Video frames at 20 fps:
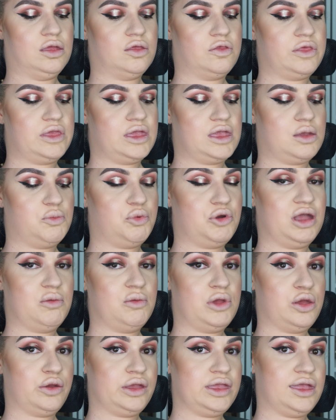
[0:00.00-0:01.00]
the
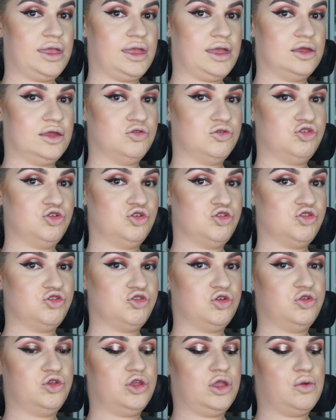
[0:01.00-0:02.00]
Primark kit and
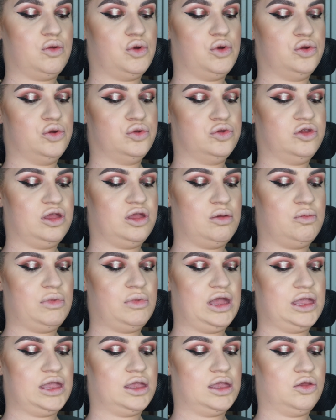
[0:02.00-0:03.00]
just do under
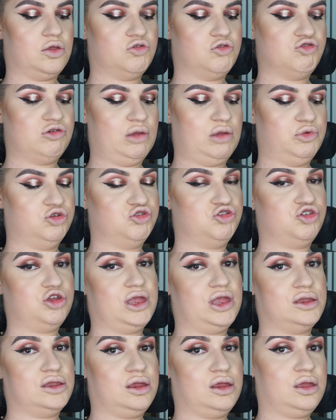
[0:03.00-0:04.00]
my treble
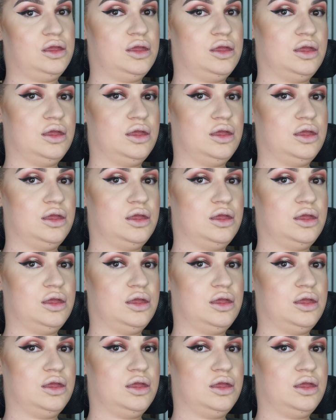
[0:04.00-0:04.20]
chin,